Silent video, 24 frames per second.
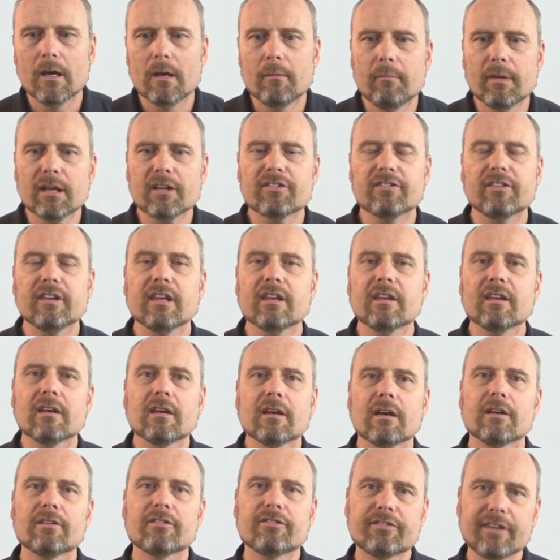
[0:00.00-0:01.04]
Mixing
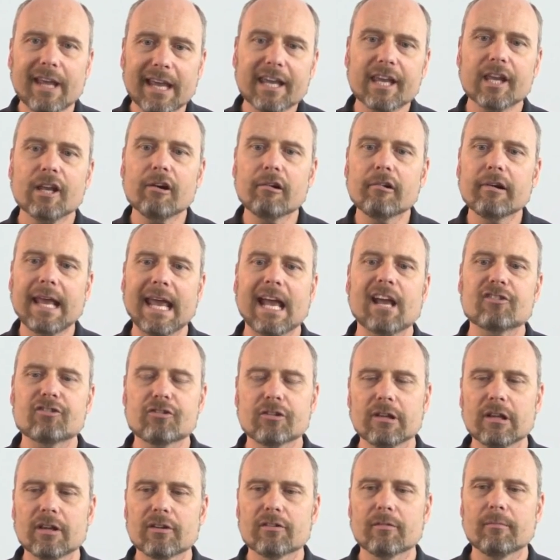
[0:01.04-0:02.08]
secular
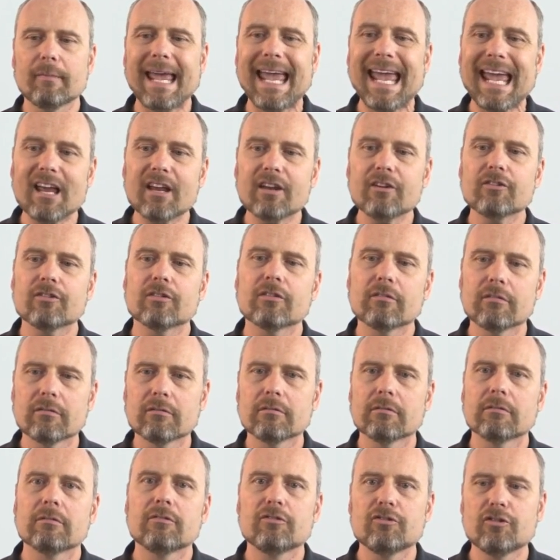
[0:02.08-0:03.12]
nationalism and
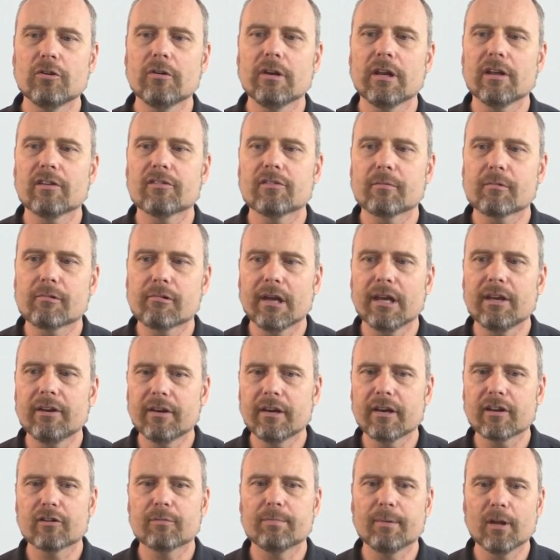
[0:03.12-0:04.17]
Judaism created
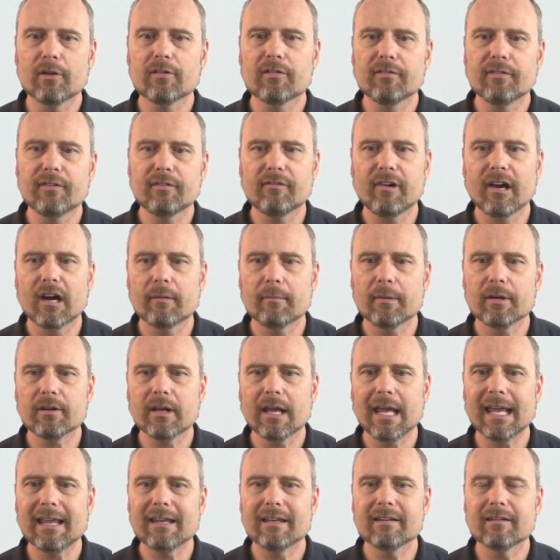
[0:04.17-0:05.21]
an explosive environment,
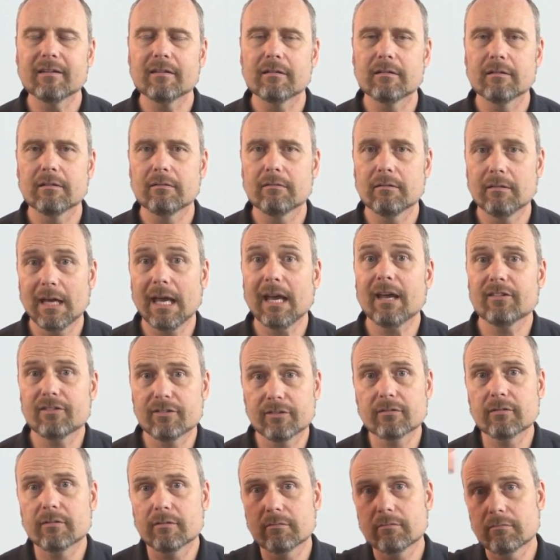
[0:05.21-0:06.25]
and
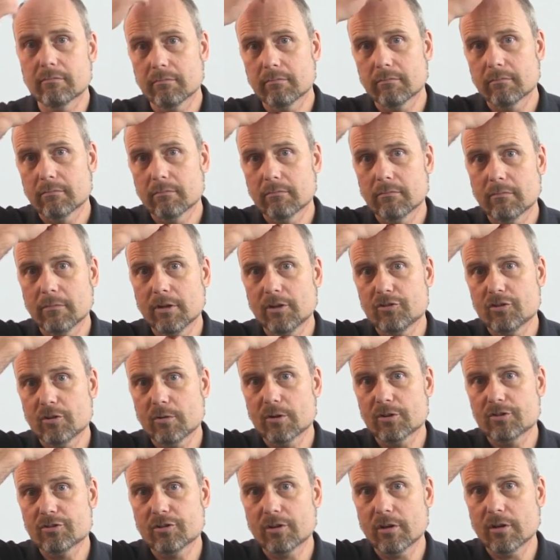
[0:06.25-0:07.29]
as the
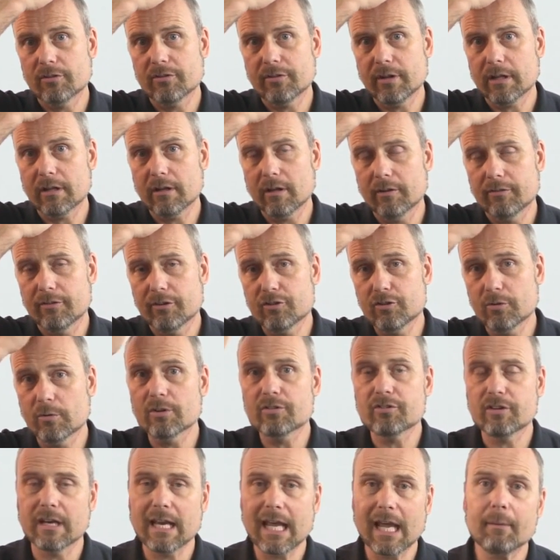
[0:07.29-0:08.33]
Jewish
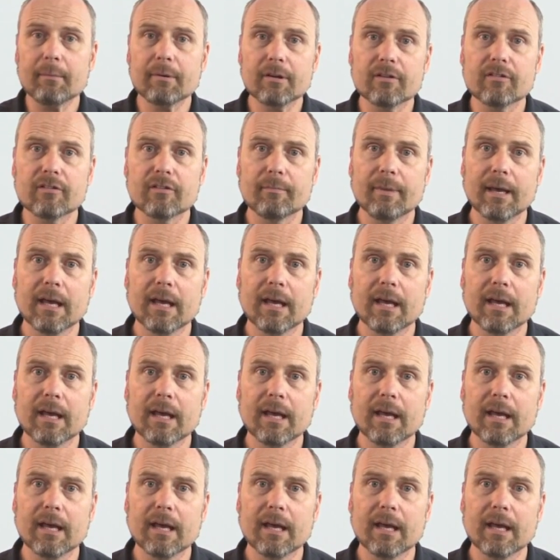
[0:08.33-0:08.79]
inhabitants of